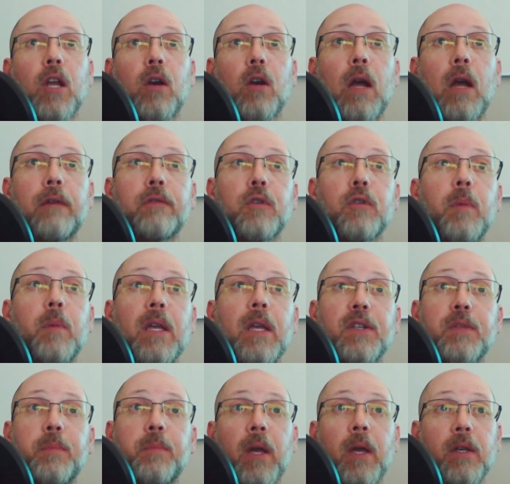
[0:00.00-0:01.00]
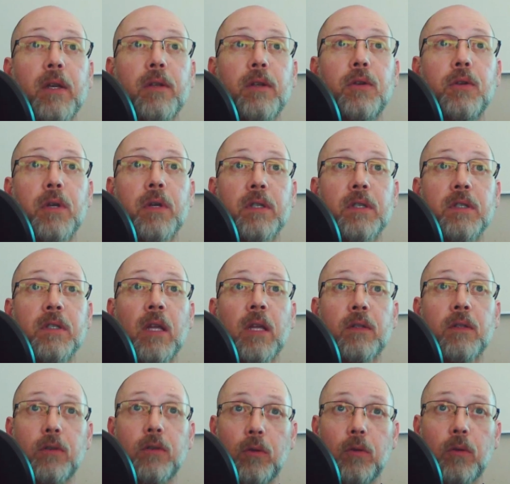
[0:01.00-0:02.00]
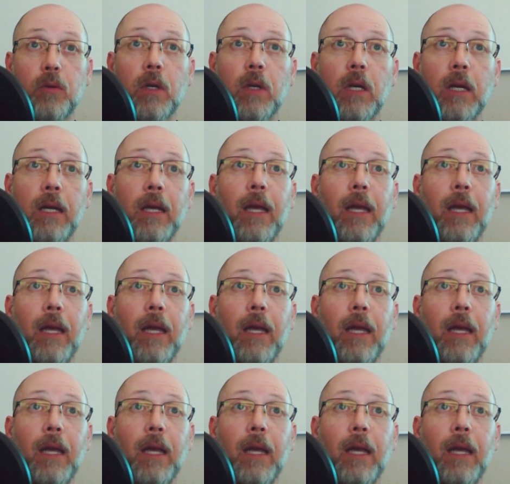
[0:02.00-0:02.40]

hereafter be expected to consent to,